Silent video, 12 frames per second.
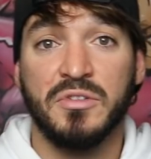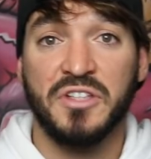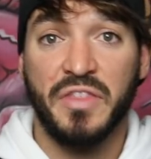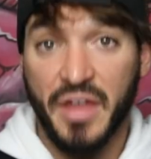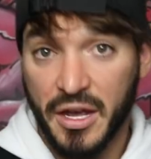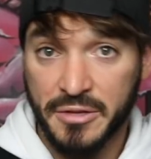was
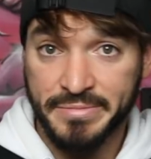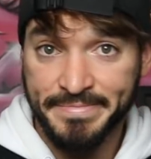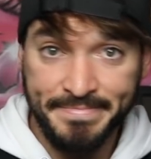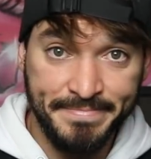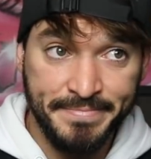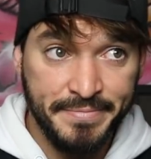a thing.
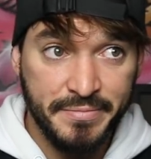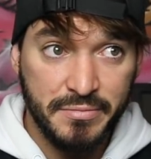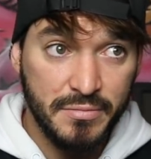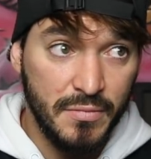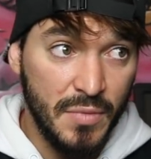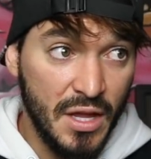
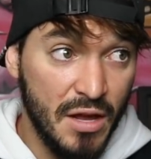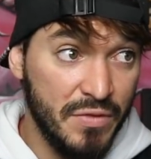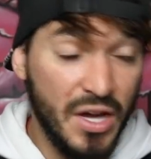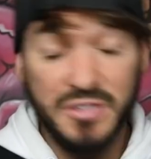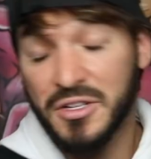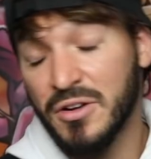If
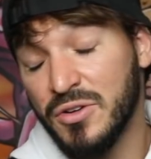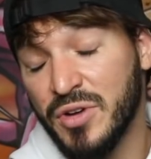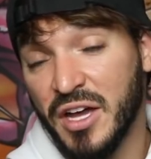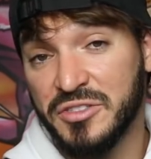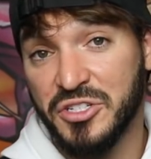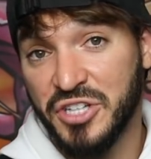you guys don't know who
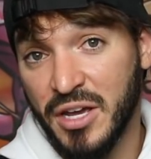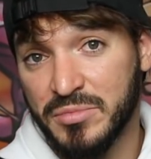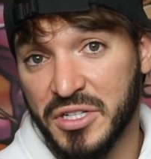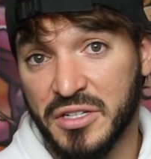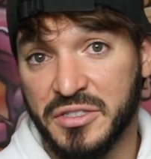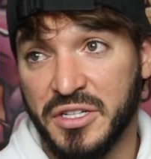Casey
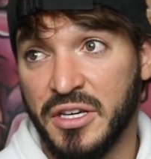James is,